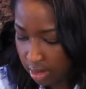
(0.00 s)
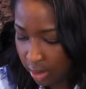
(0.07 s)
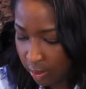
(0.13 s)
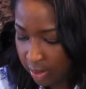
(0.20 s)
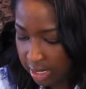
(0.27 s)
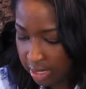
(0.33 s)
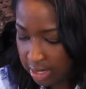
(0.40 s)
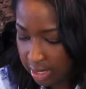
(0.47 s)
I
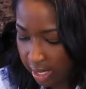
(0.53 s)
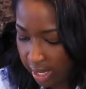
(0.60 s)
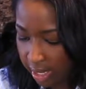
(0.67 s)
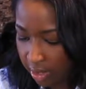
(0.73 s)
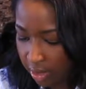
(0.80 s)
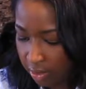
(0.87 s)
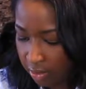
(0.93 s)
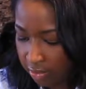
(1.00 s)
want it to
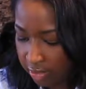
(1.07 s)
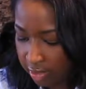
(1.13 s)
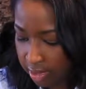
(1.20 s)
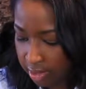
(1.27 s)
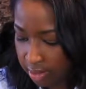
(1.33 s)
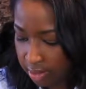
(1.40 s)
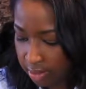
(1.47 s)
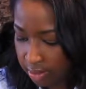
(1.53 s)
hang
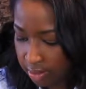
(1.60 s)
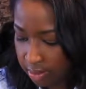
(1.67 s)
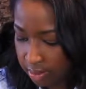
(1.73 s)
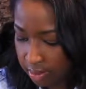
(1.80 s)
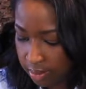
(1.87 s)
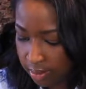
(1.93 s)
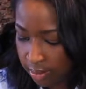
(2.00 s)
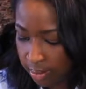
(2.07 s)
over
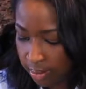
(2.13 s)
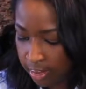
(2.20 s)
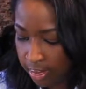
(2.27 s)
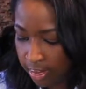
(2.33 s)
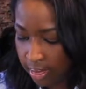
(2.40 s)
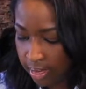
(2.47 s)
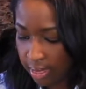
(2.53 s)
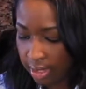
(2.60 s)

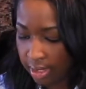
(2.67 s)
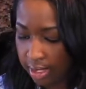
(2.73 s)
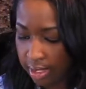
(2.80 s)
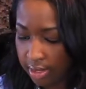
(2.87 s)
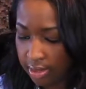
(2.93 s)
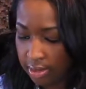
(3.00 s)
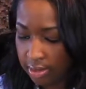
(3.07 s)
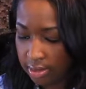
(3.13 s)
the
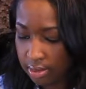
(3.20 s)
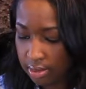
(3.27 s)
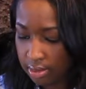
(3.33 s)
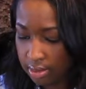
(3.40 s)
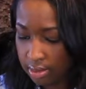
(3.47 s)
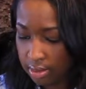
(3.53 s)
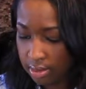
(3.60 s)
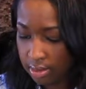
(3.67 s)
letter,
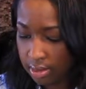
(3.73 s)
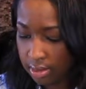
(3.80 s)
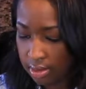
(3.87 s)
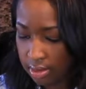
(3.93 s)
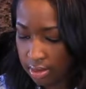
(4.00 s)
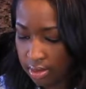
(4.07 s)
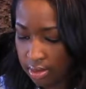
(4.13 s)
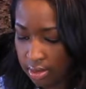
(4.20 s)

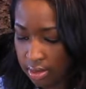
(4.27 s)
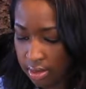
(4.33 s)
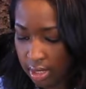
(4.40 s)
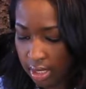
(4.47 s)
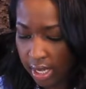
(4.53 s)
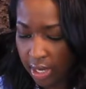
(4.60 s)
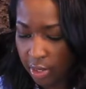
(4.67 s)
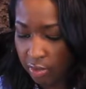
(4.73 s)

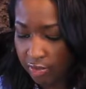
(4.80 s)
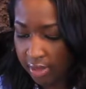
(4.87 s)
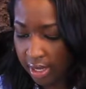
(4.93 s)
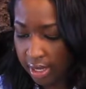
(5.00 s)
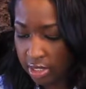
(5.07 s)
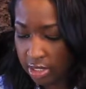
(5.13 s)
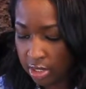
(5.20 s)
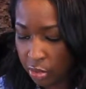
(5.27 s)
hang over the
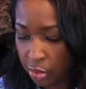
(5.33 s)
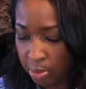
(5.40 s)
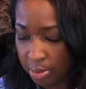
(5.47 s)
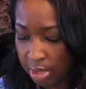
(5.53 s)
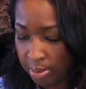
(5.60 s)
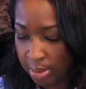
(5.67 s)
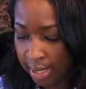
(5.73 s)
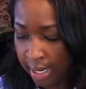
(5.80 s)
edge a little
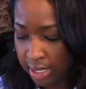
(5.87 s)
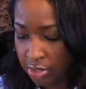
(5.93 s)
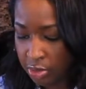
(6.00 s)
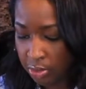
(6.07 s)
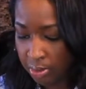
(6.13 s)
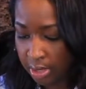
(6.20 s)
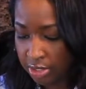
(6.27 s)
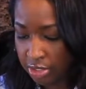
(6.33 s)
bit, but not
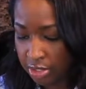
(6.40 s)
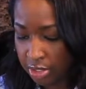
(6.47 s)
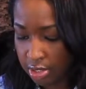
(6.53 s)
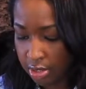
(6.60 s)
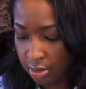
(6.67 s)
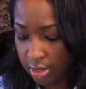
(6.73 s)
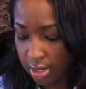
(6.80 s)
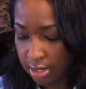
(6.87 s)
too much,
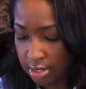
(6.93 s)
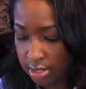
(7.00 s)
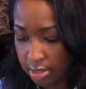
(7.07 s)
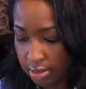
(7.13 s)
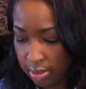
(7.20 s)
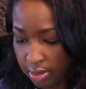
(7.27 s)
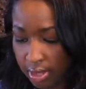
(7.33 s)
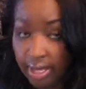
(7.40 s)
just so you can
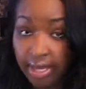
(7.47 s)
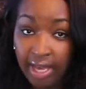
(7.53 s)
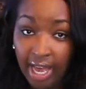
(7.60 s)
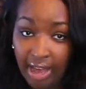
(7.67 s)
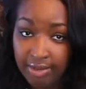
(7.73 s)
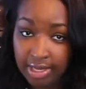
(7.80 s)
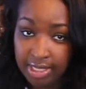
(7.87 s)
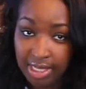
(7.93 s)
still
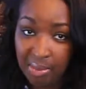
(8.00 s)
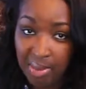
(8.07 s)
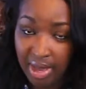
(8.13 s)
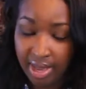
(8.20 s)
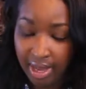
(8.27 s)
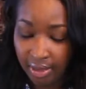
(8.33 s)
obviously make